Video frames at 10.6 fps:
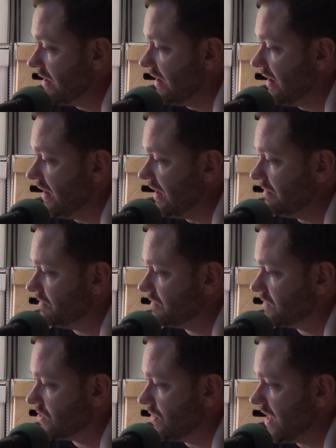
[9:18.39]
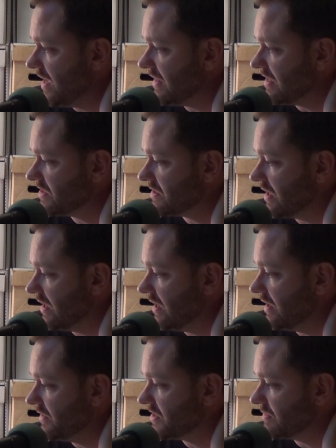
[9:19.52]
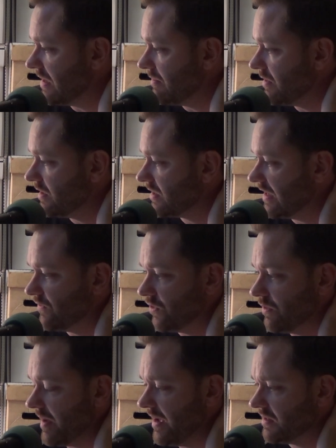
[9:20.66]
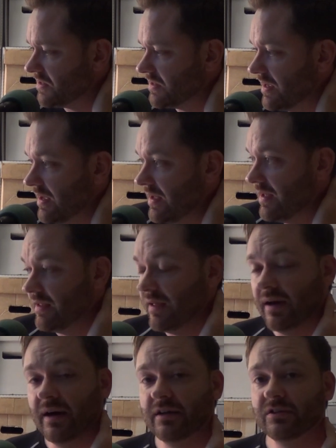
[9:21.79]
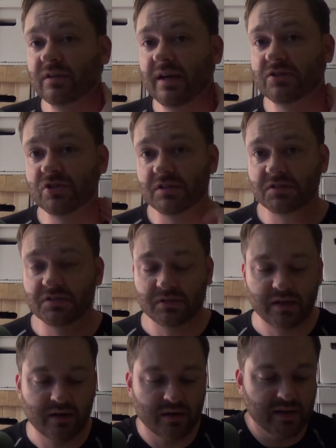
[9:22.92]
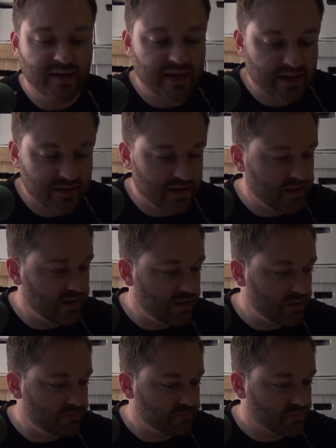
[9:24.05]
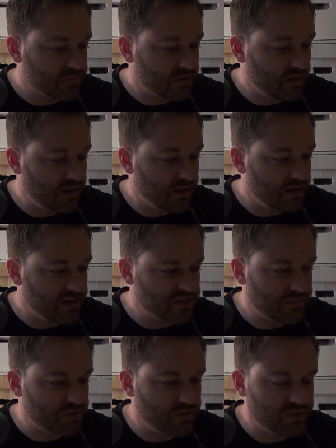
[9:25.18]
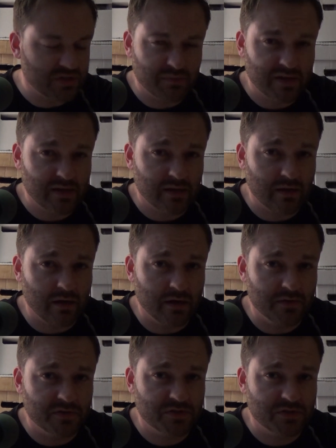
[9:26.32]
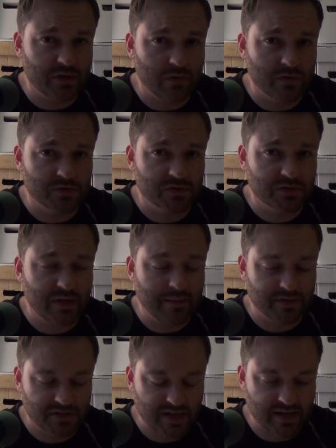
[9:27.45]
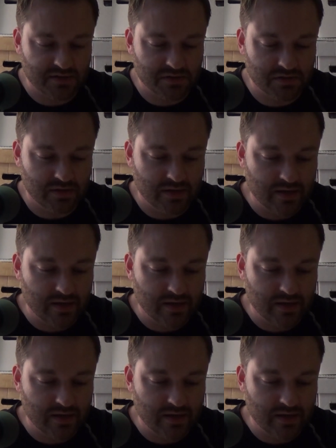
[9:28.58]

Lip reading: with that, that's the September Geek Fuel box. You can catch us here again. Our next episode is going to be the Star Wars Comics Cast.